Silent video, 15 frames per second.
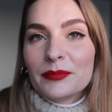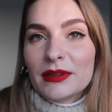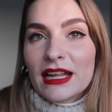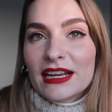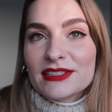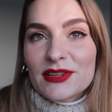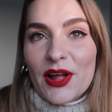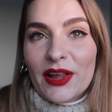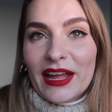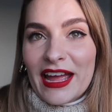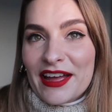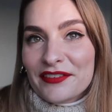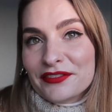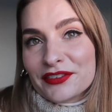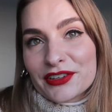That is all I
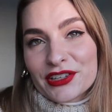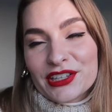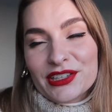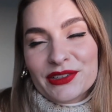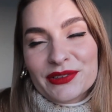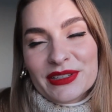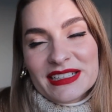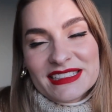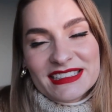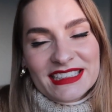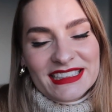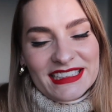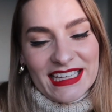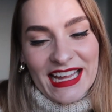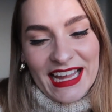have for you
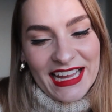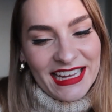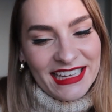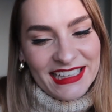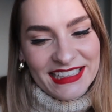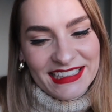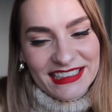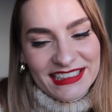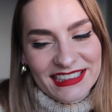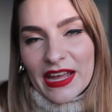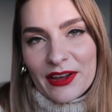today.